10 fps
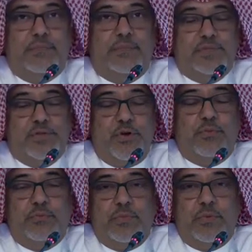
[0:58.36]

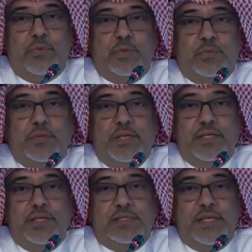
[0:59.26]
So what
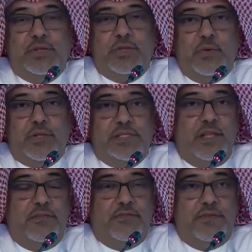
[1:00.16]
we said to
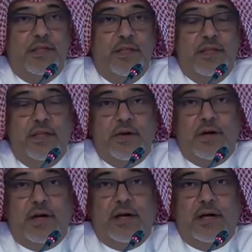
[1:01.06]
ourselves
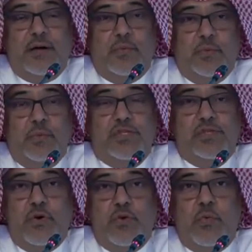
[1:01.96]
when we
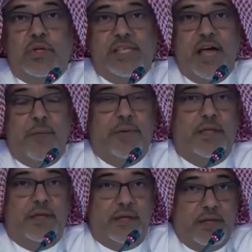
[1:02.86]
saw what's
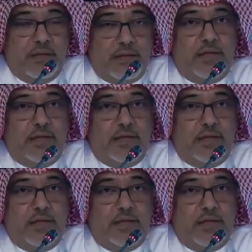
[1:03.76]
happening in